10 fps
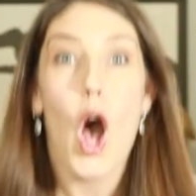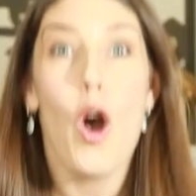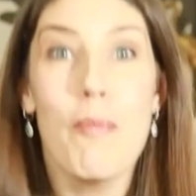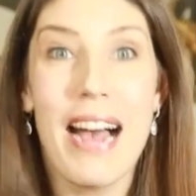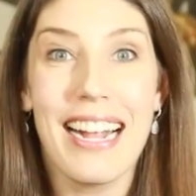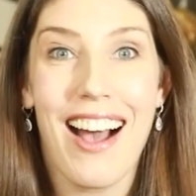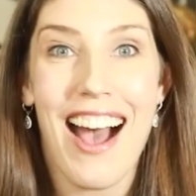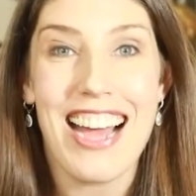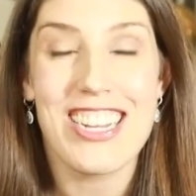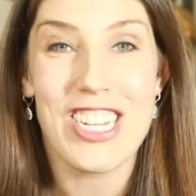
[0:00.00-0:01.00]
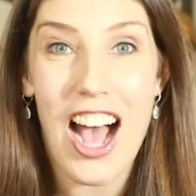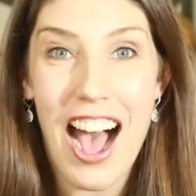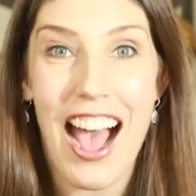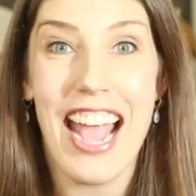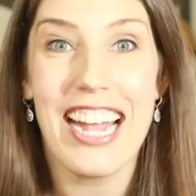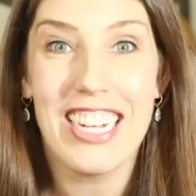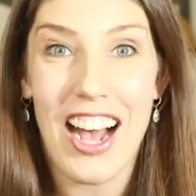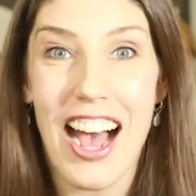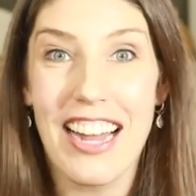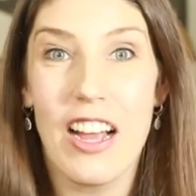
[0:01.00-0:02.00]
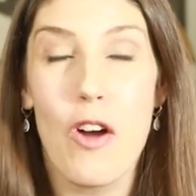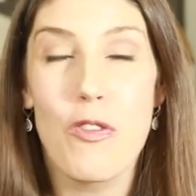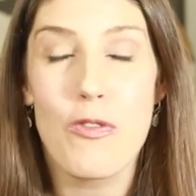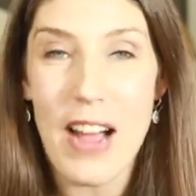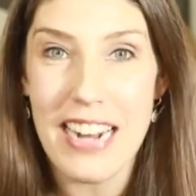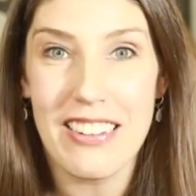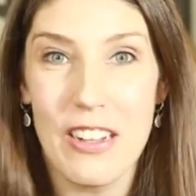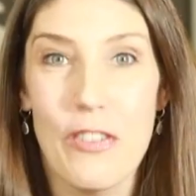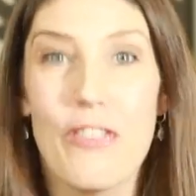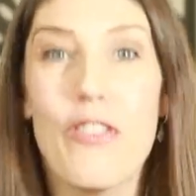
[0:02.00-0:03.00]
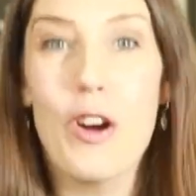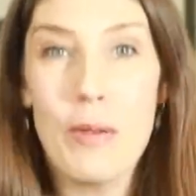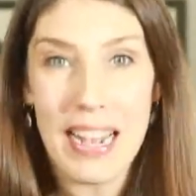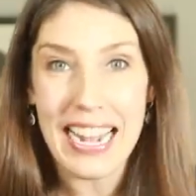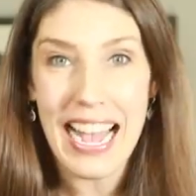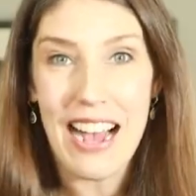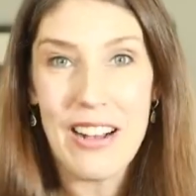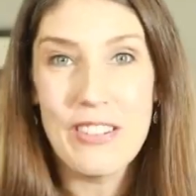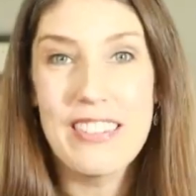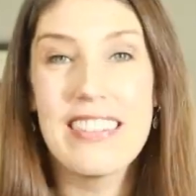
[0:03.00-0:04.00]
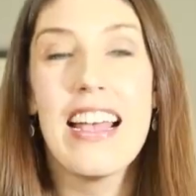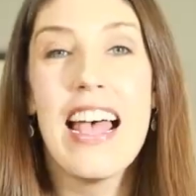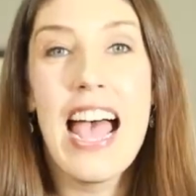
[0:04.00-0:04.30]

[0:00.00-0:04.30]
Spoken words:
Oh my gosh, I got a rental for my house